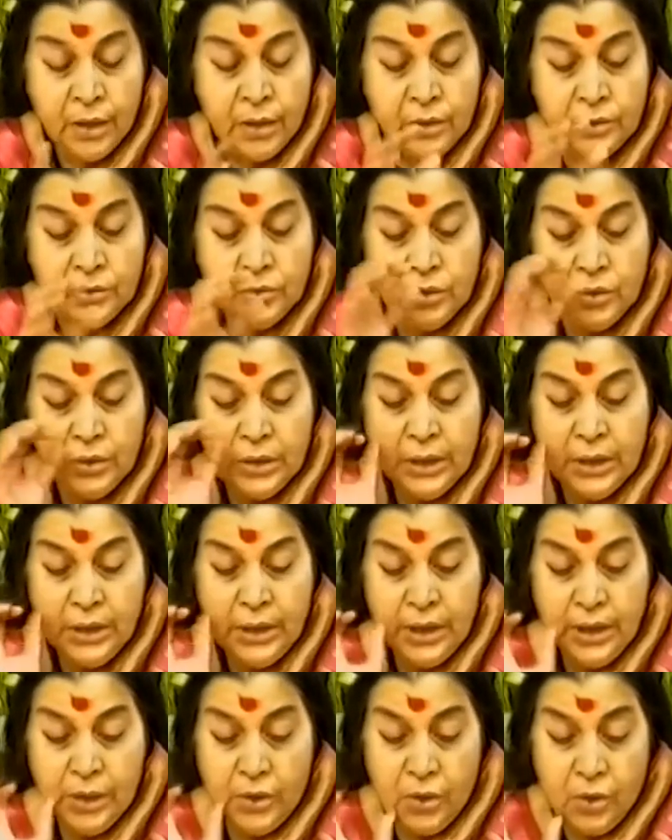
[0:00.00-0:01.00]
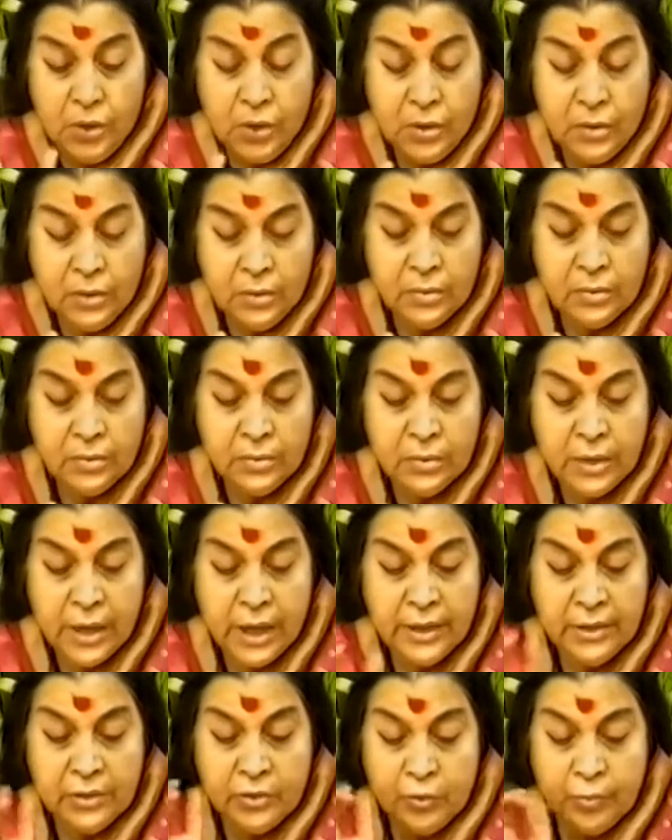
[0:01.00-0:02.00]
So the ego
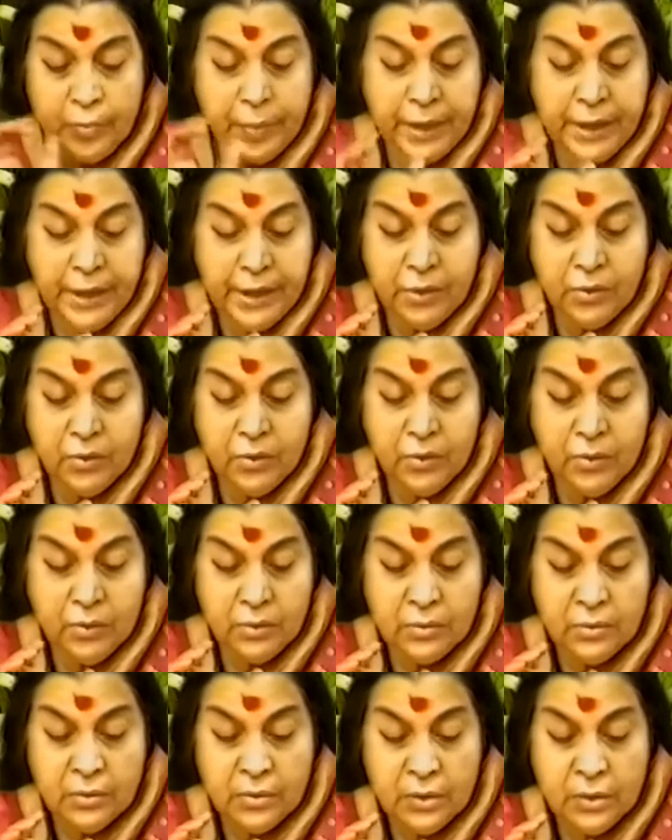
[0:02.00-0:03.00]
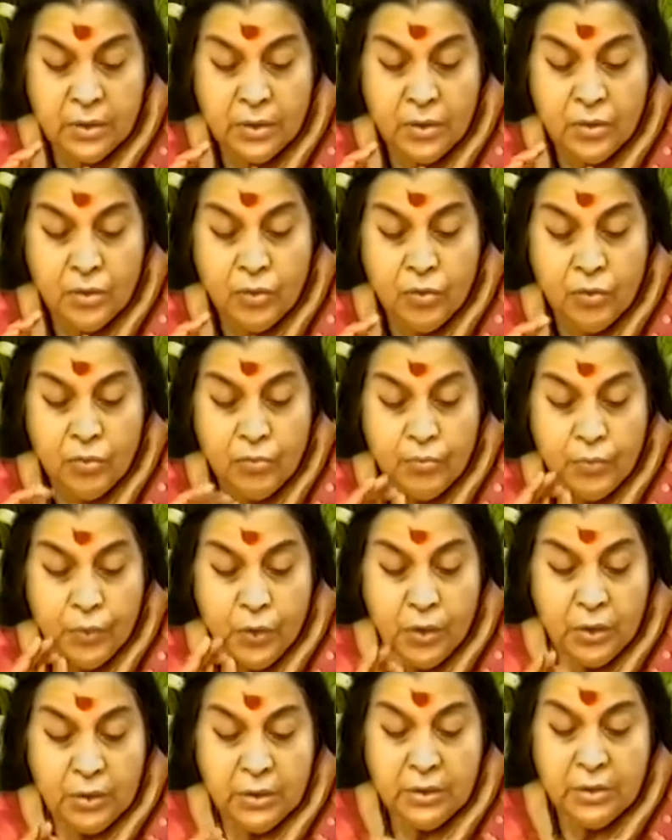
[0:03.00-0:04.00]
and superego
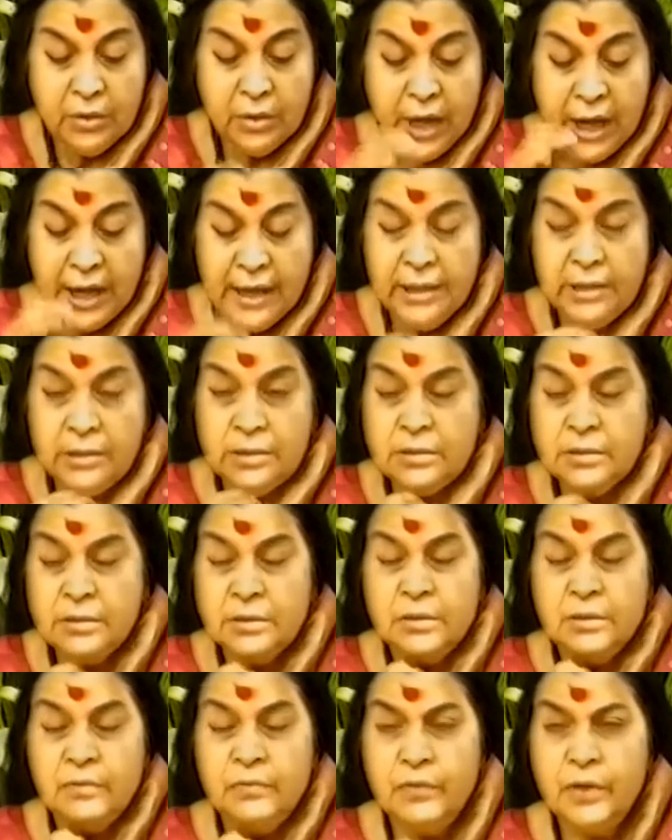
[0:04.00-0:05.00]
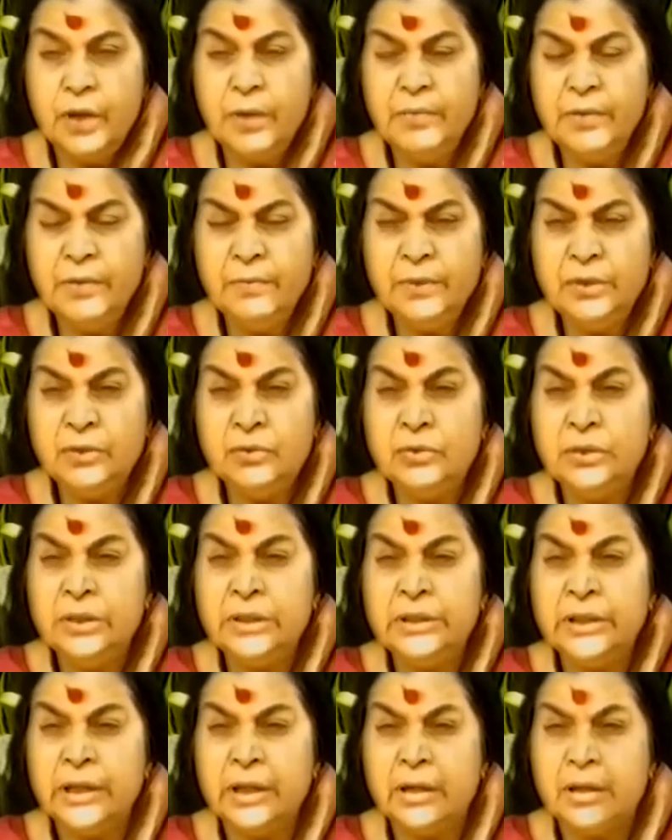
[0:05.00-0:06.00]
both rise from the Vishuddhi
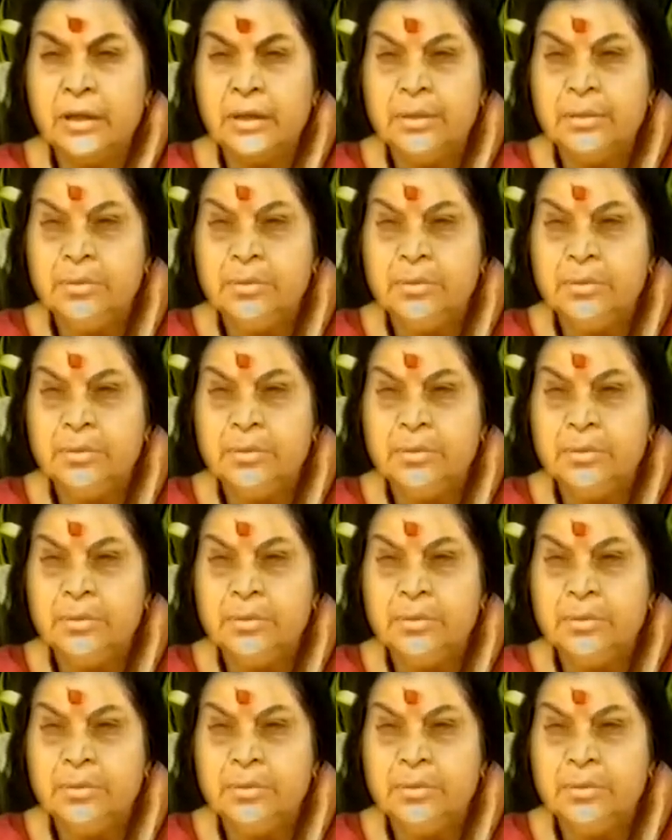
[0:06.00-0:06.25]
chakra.